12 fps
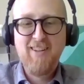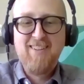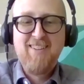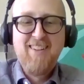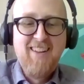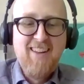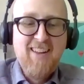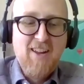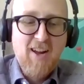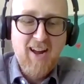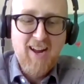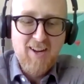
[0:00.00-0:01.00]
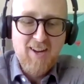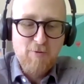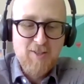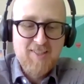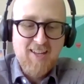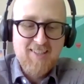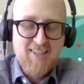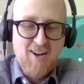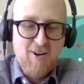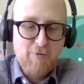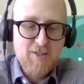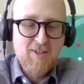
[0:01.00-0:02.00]
And we sat
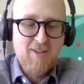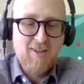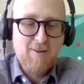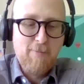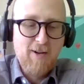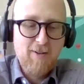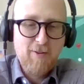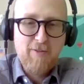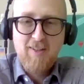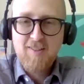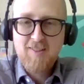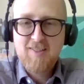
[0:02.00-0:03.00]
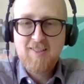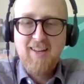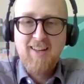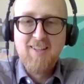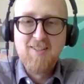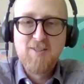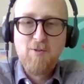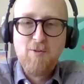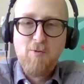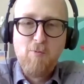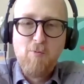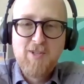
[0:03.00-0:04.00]
down and we started comparing things, and
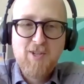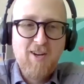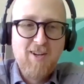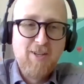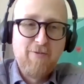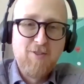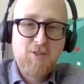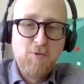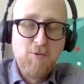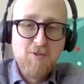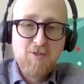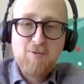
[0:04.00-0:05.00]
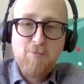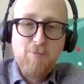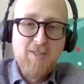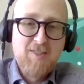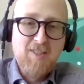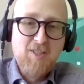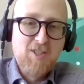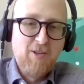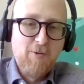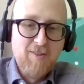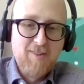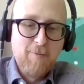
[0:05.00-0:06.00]
we taught at different schools. We'd see each other
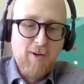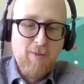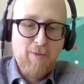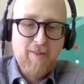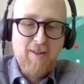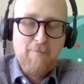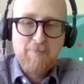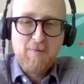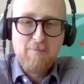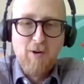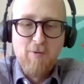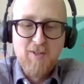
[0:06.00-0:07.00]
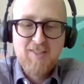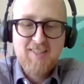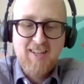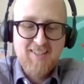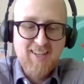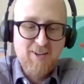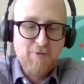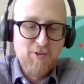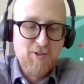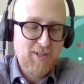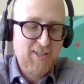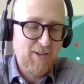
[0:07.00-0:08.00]
once a month, but when we sat down and we
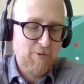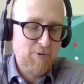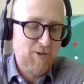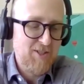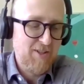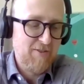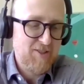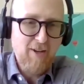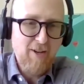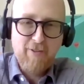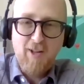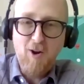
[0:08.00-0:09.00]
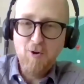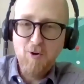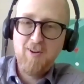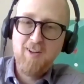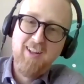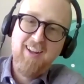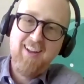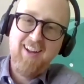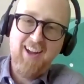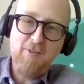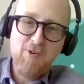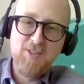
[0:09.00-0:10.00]
were looking through each other's stuff, like, oh,
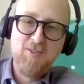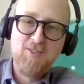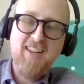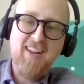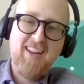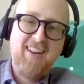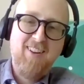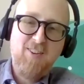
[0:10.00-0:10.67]
I want to use that.